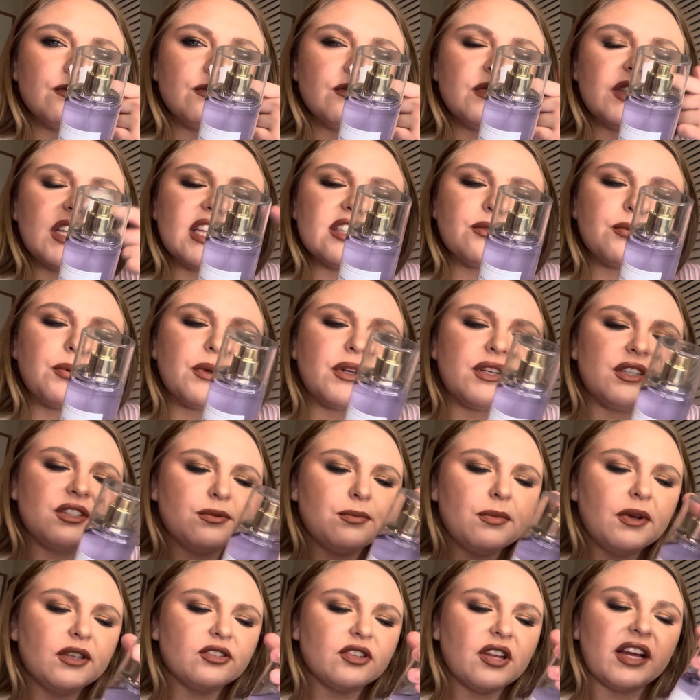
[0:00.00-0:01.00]
That's what it
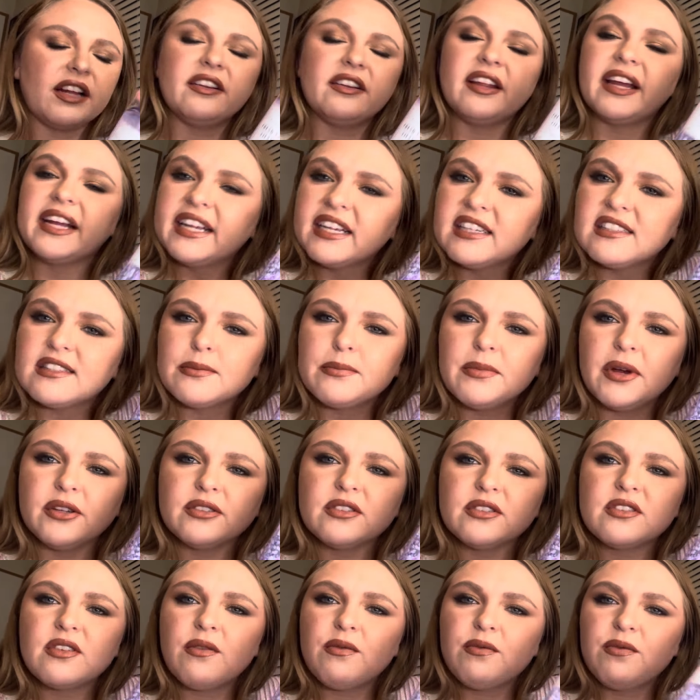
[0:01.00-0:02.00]
smells like. Like, it
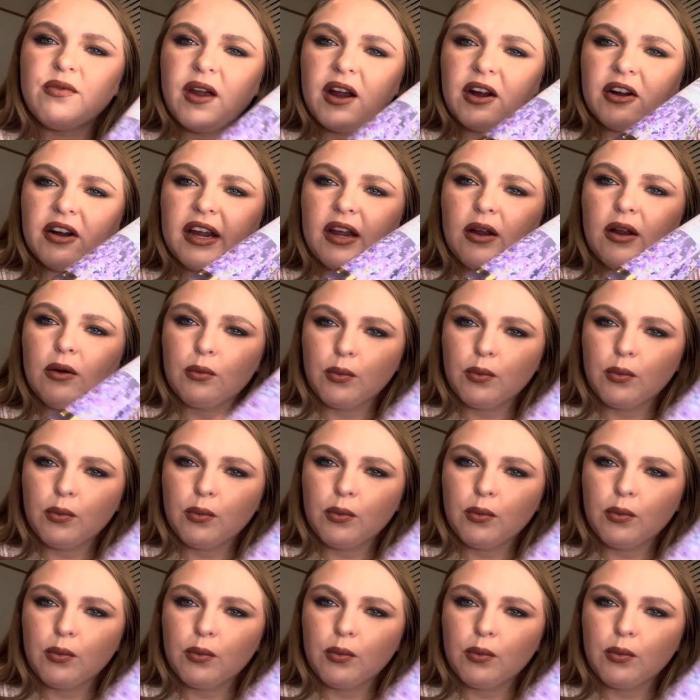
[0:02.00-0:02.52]
smells very